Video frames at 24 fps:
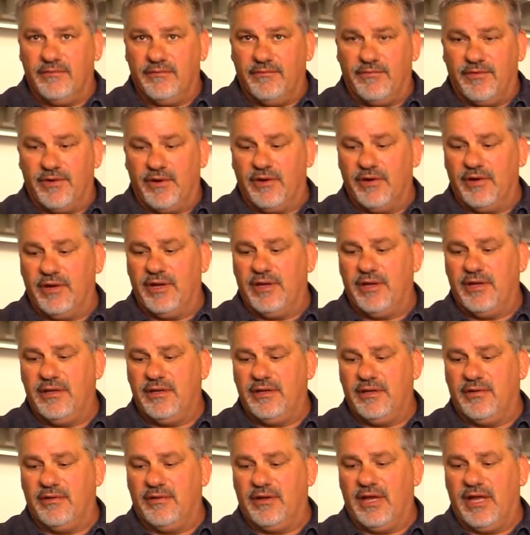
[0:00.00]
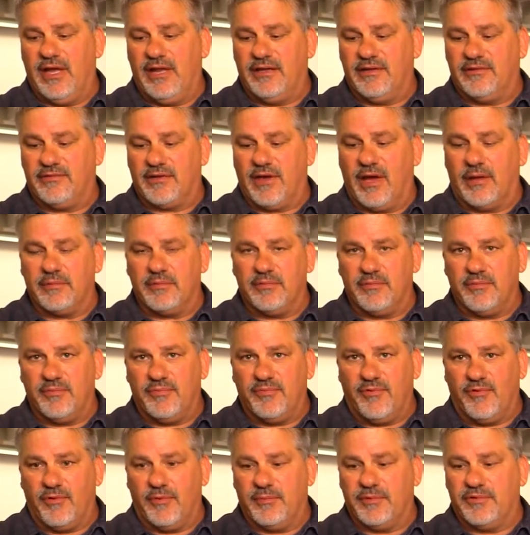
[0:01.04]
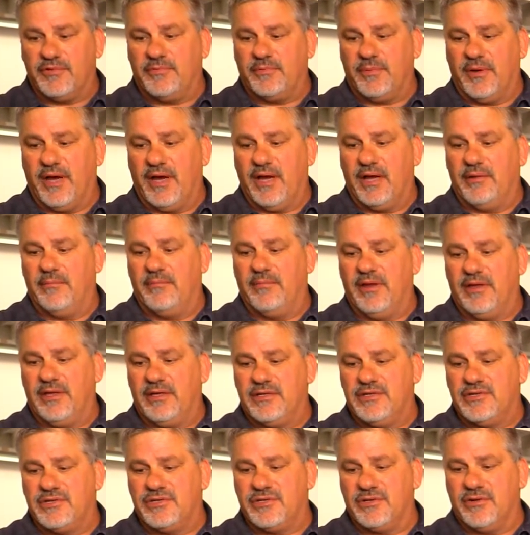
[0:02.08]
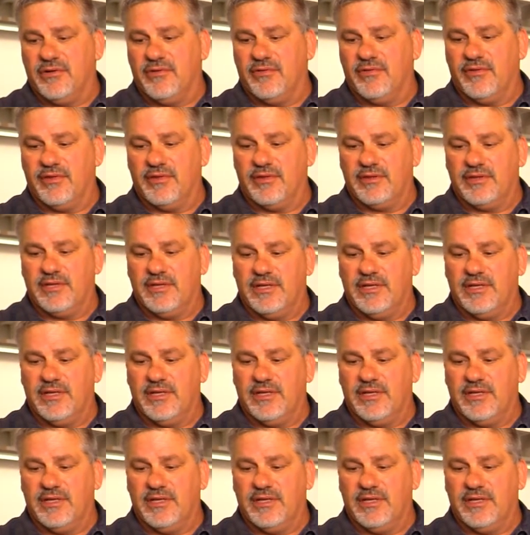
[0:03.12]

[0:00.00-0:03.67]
very, at its optimum performance by making sure that